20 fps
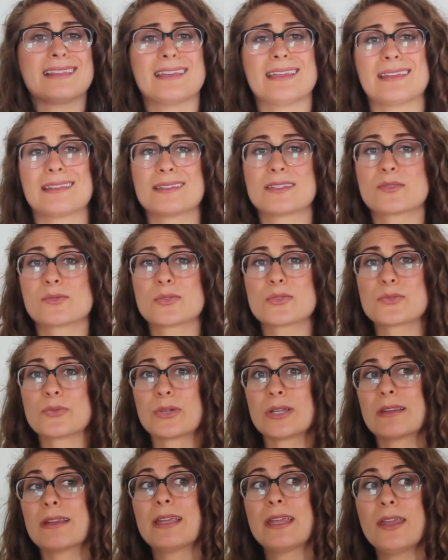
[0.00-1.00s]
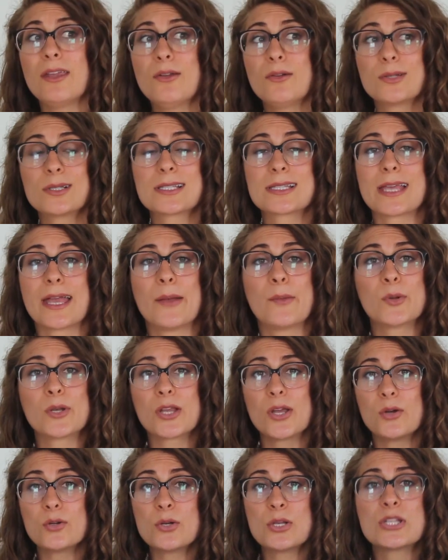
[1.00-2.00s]
think this was really cute and would
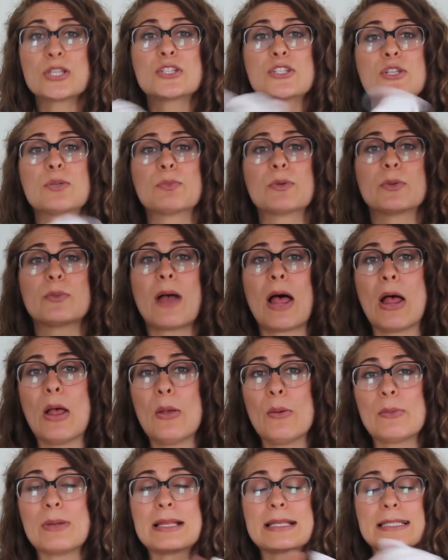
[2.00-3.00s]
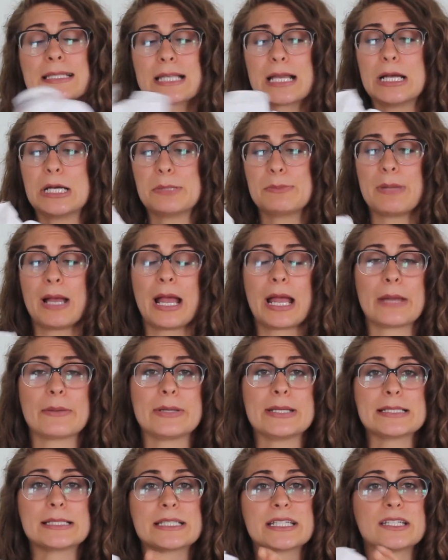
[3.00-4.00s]
go super well with some
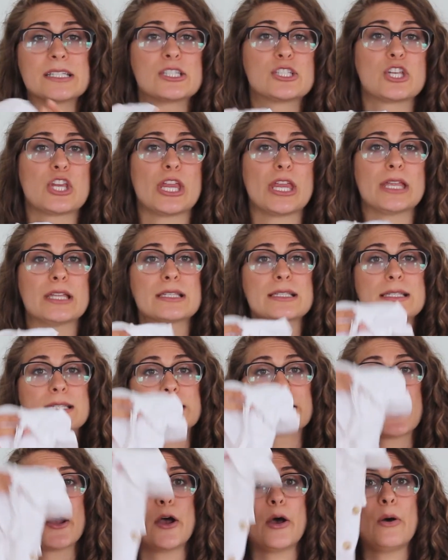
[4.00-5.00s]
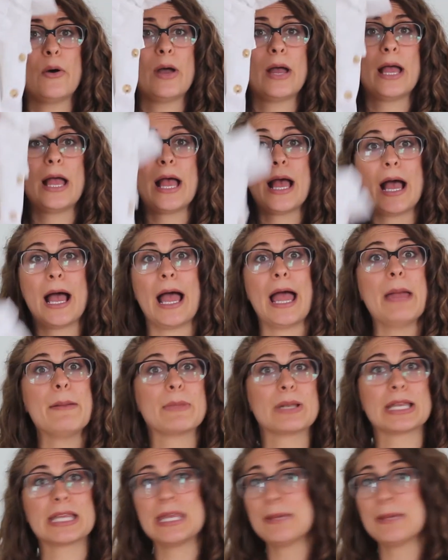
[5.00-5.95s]
high-waisted jeans, so I'm gonna